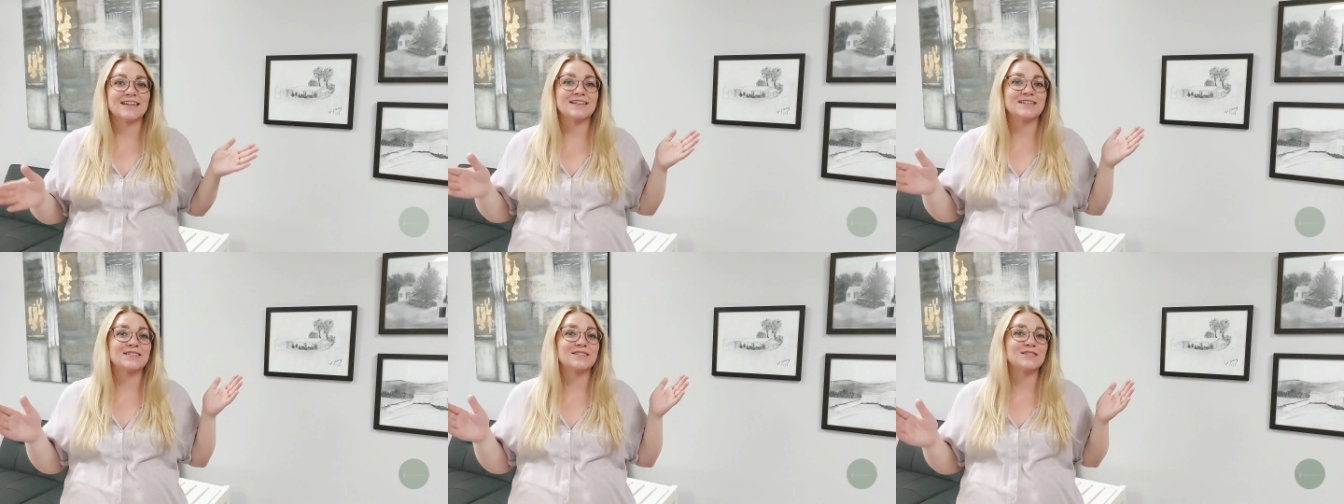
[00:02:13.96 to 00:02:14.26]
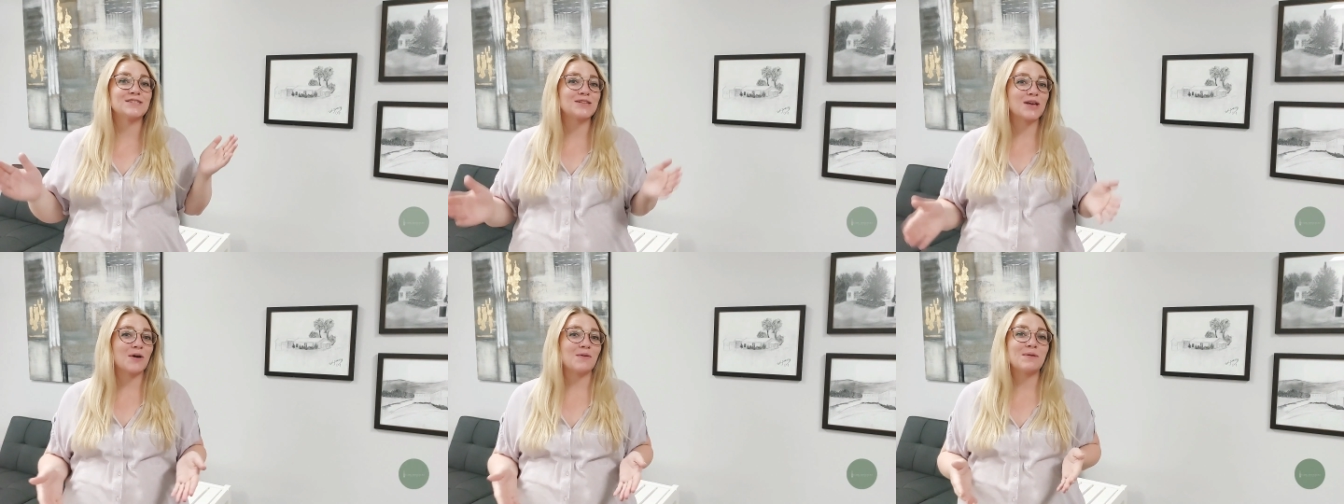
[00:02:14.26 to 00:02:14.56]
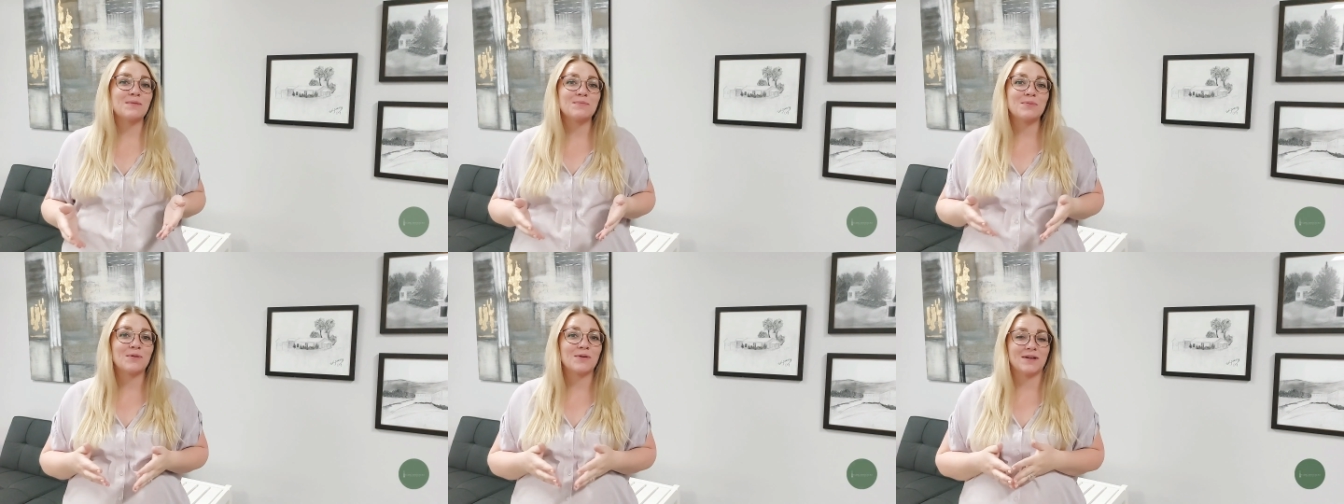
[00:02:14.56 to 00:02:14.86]
it is
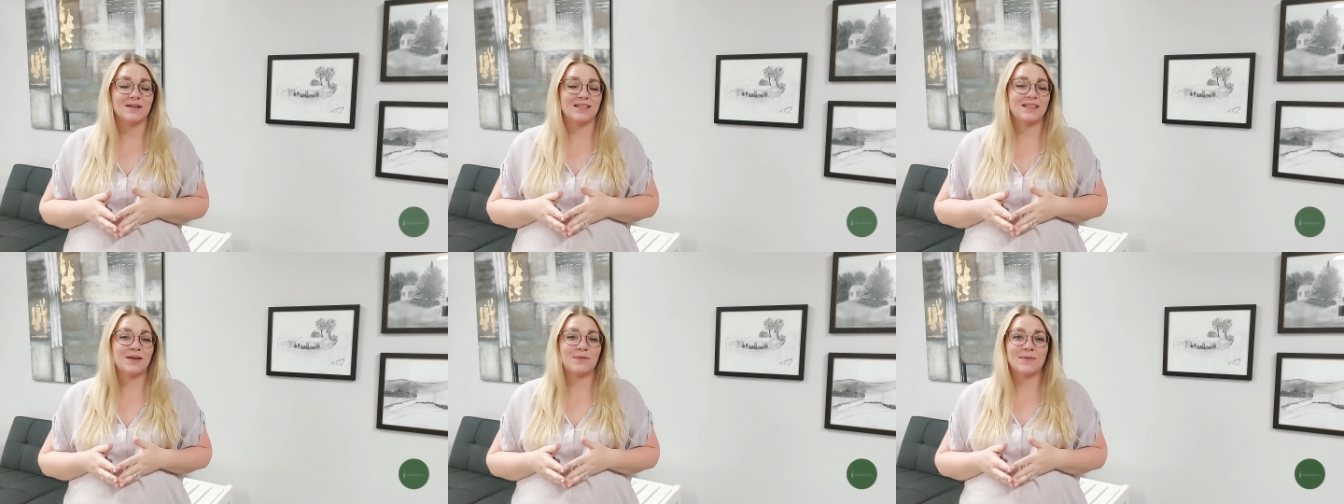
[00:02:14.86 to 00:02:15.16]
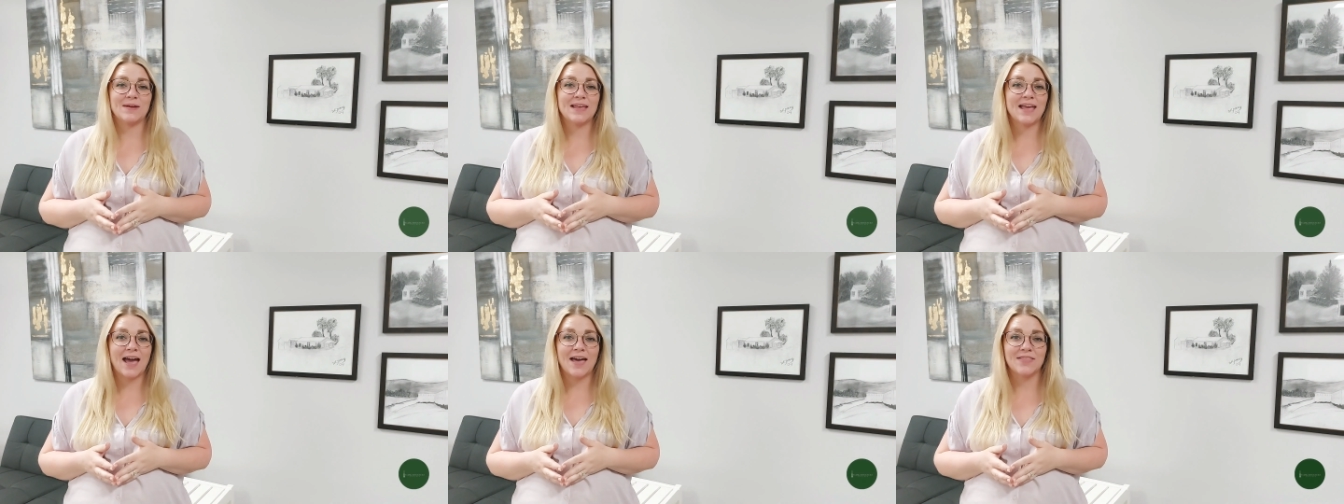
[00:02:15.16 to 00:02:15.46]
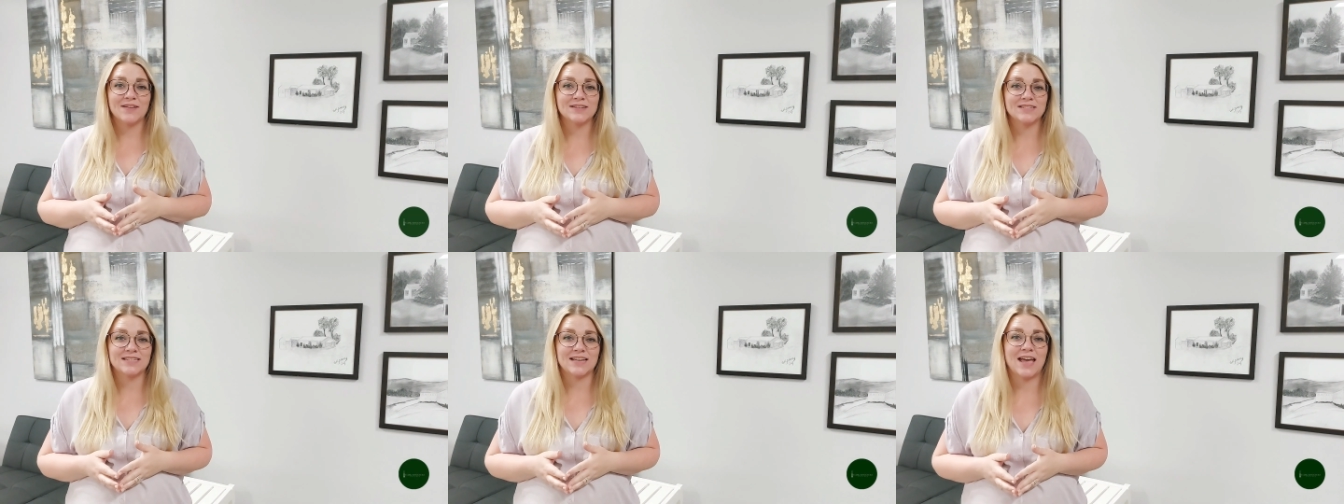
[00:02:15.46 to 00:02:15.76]
so important that we
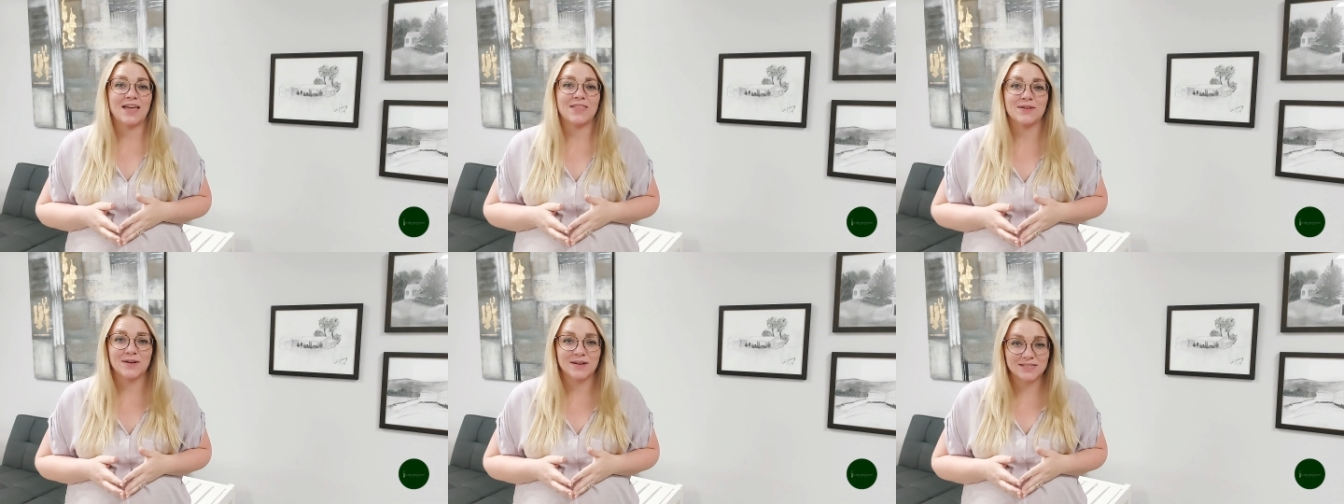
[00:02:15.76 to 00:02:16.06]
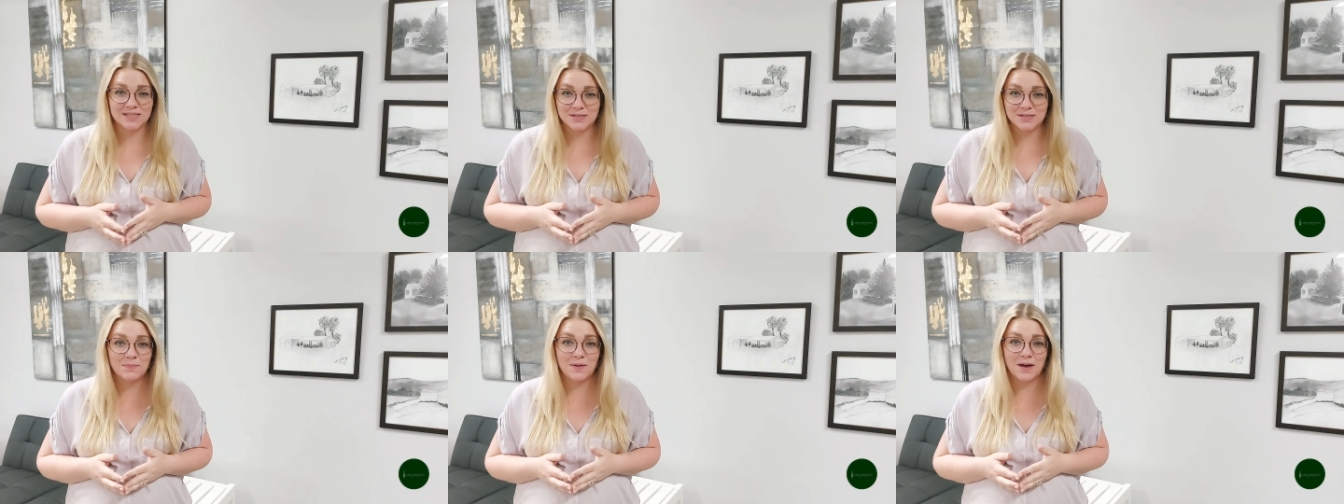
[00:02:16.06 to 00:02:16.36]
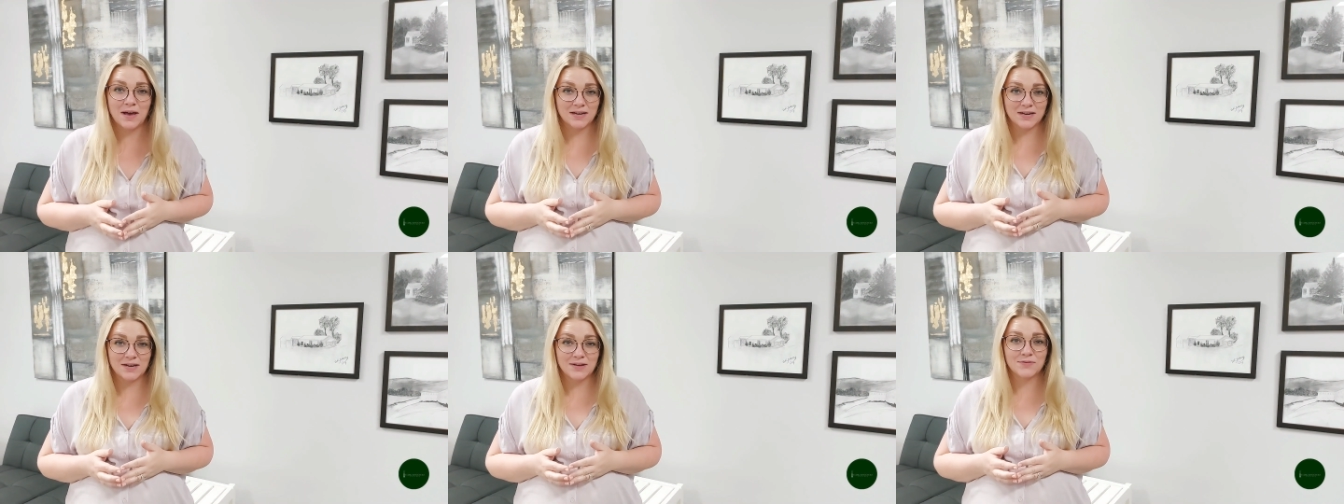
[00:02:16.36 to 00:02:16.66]
gather together as the
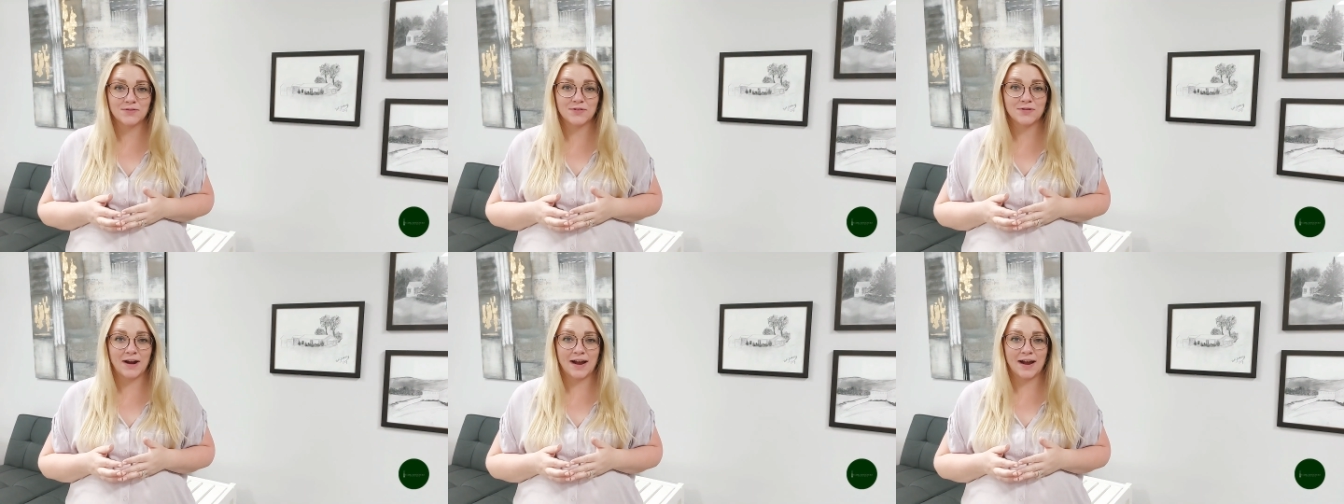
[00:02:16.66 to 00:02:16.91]
body of